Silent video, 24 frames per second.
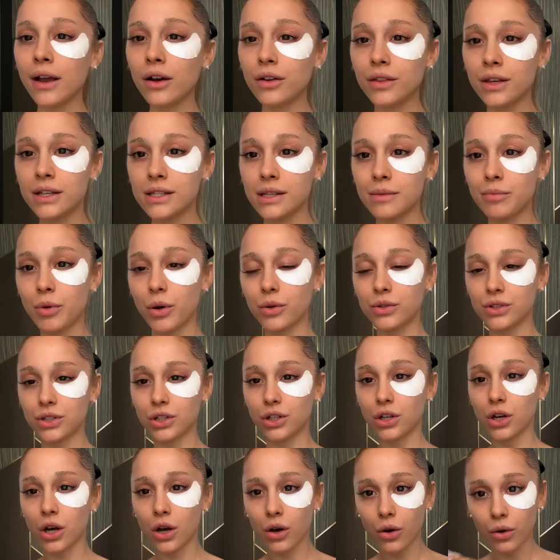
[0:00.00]
are they supposed to
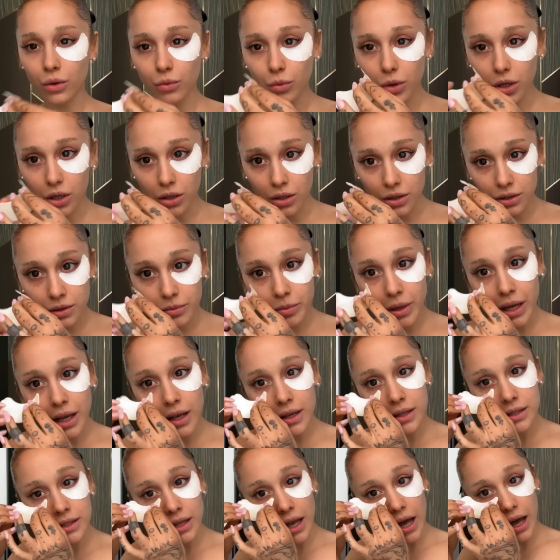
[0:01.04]
go, world?
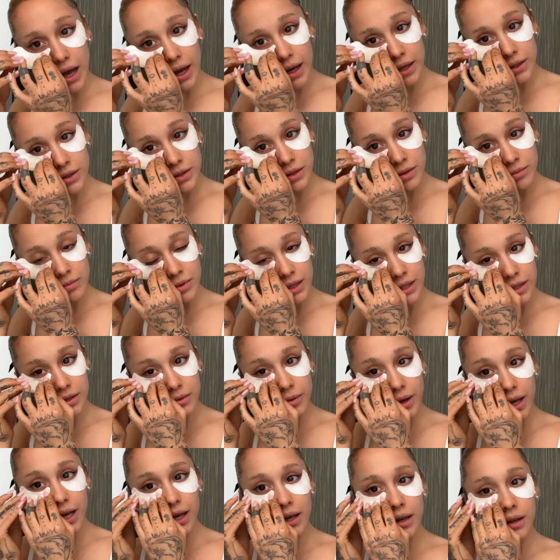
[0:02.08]
Because I do them this
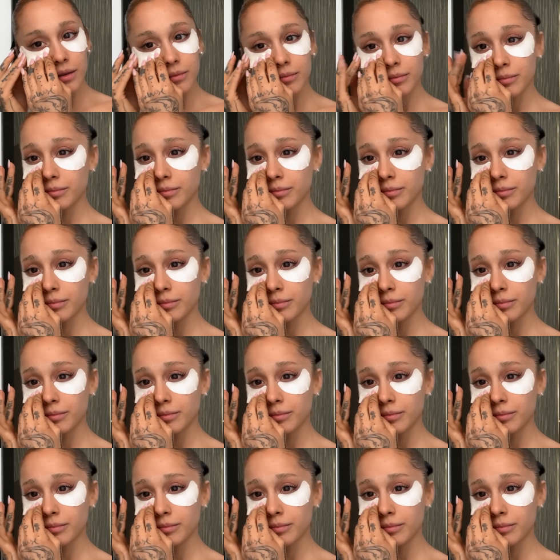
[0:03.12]
way,